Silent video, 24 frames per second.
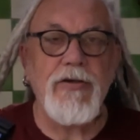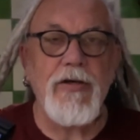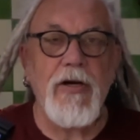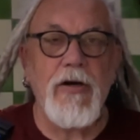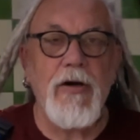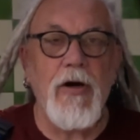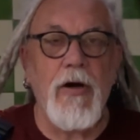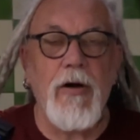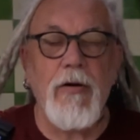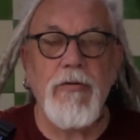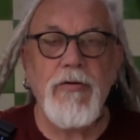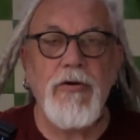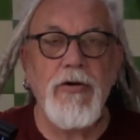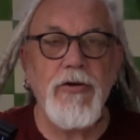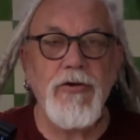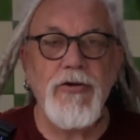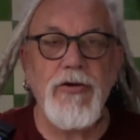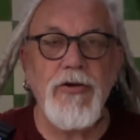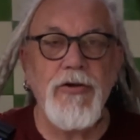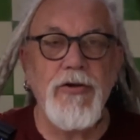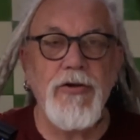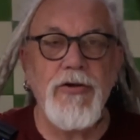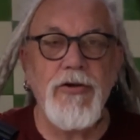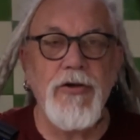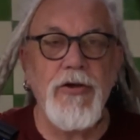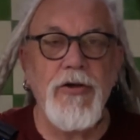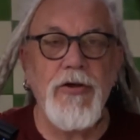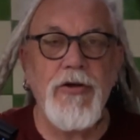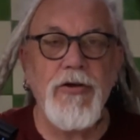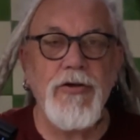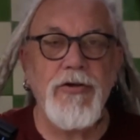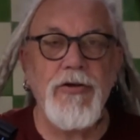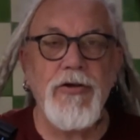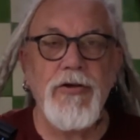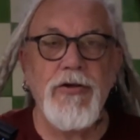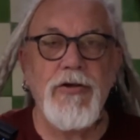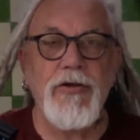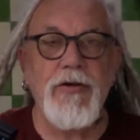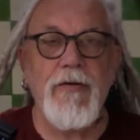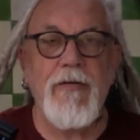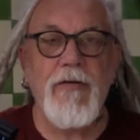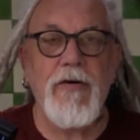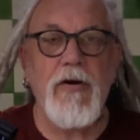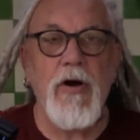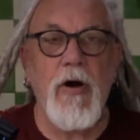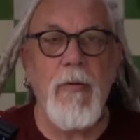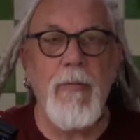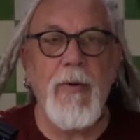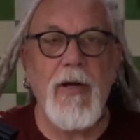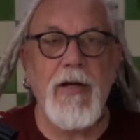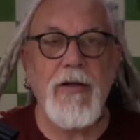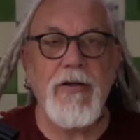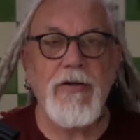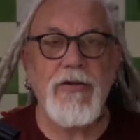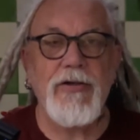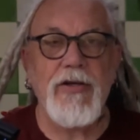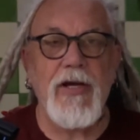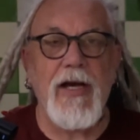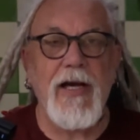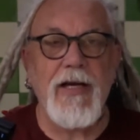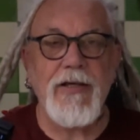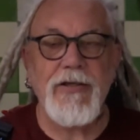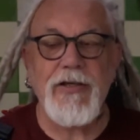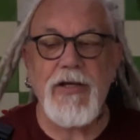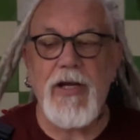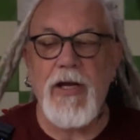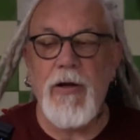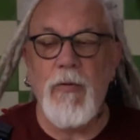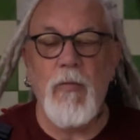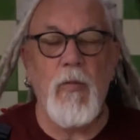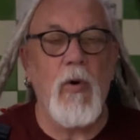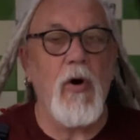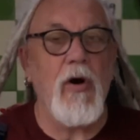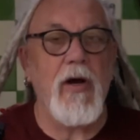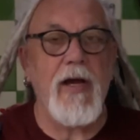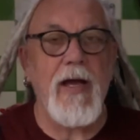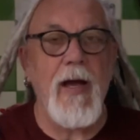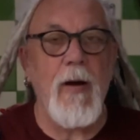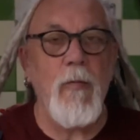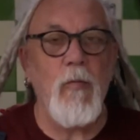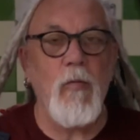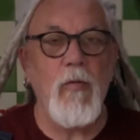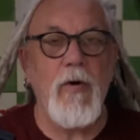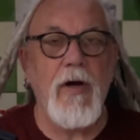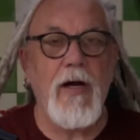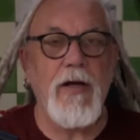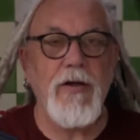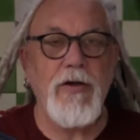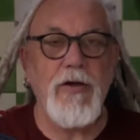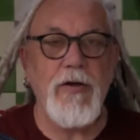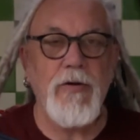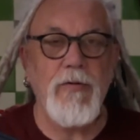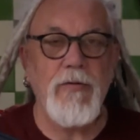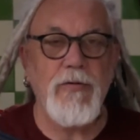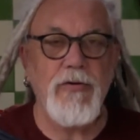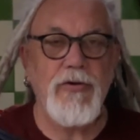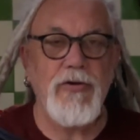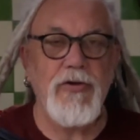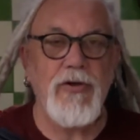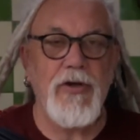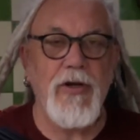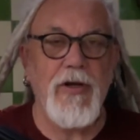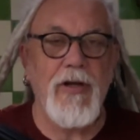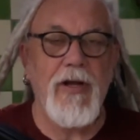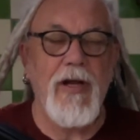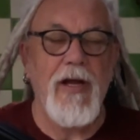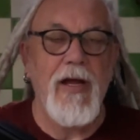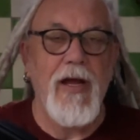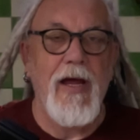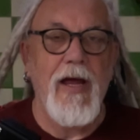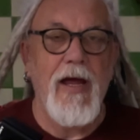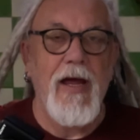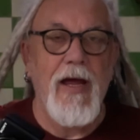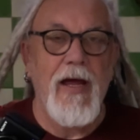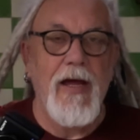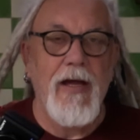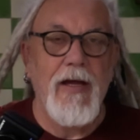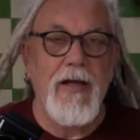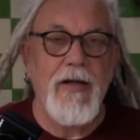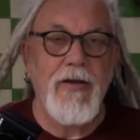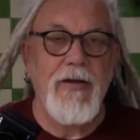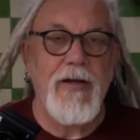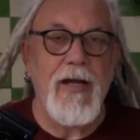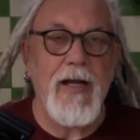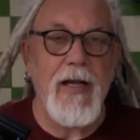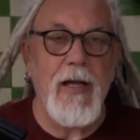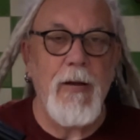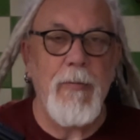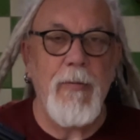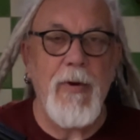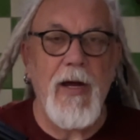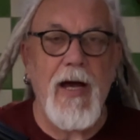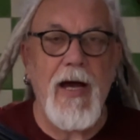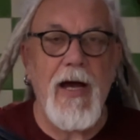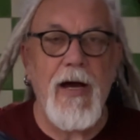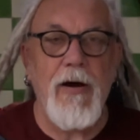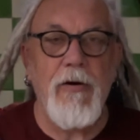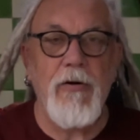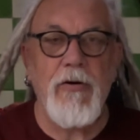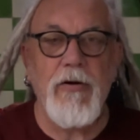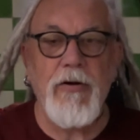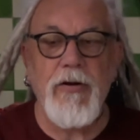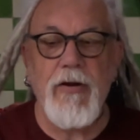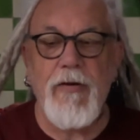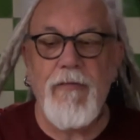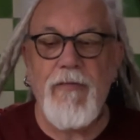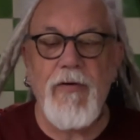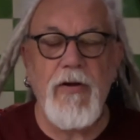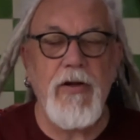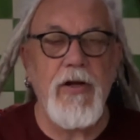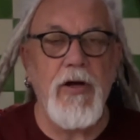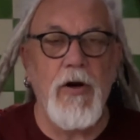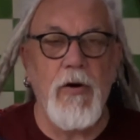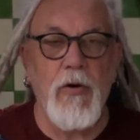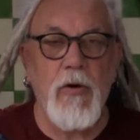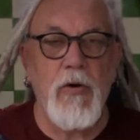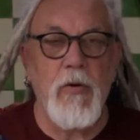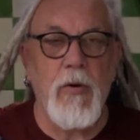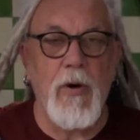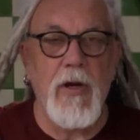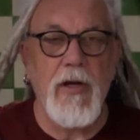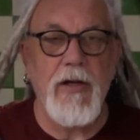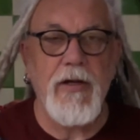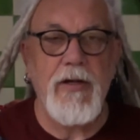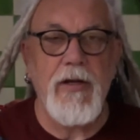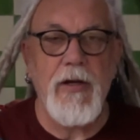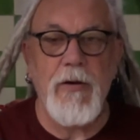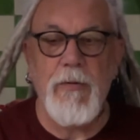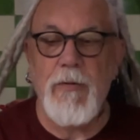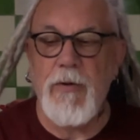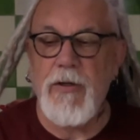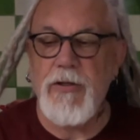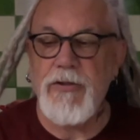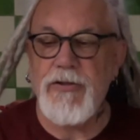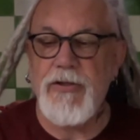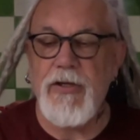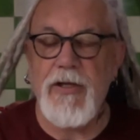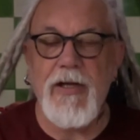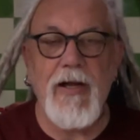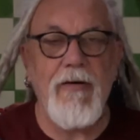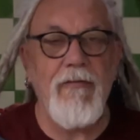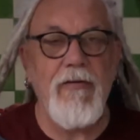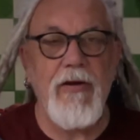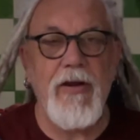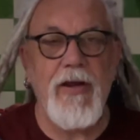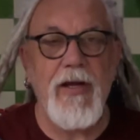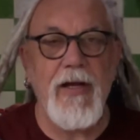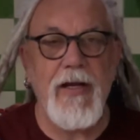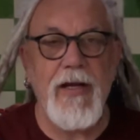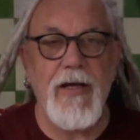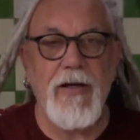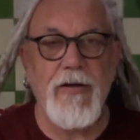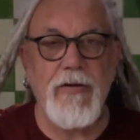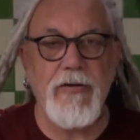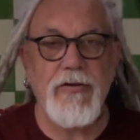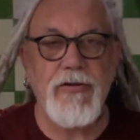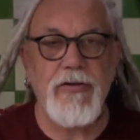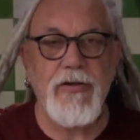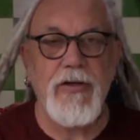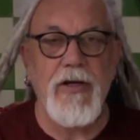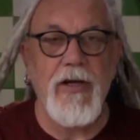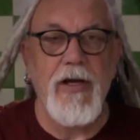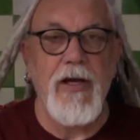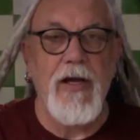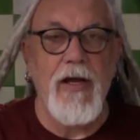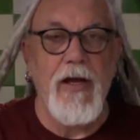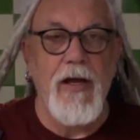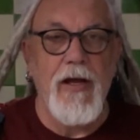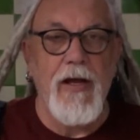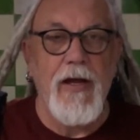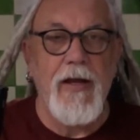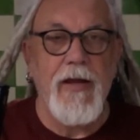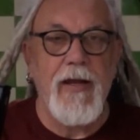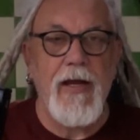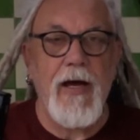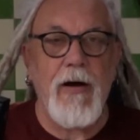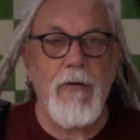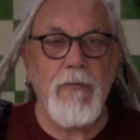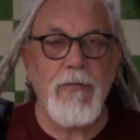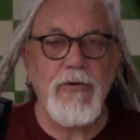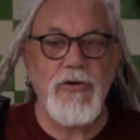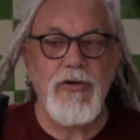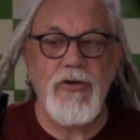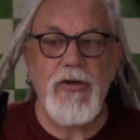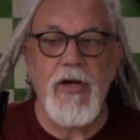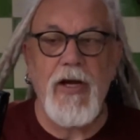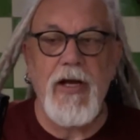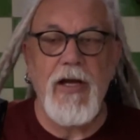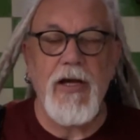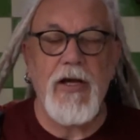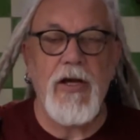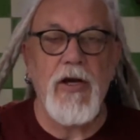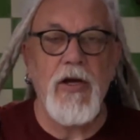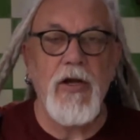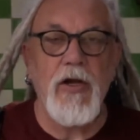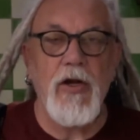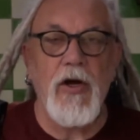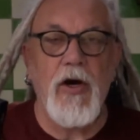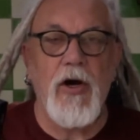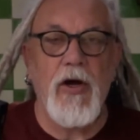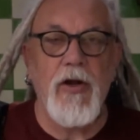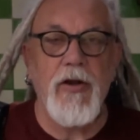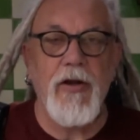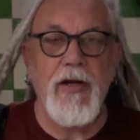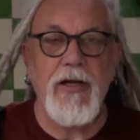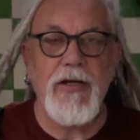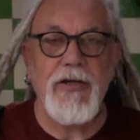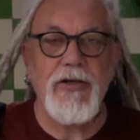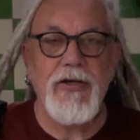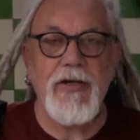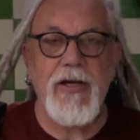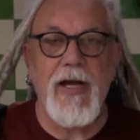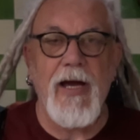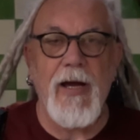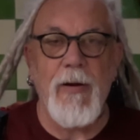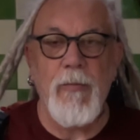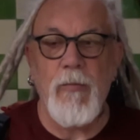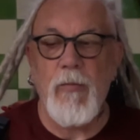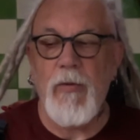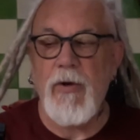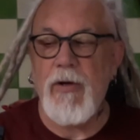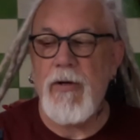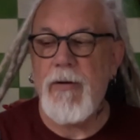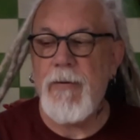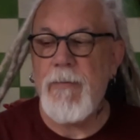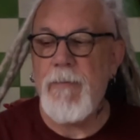I got dozens and dozens of comments asking what camera I'd used and telling me how good the video quality was and everything else. That was taken on this camera.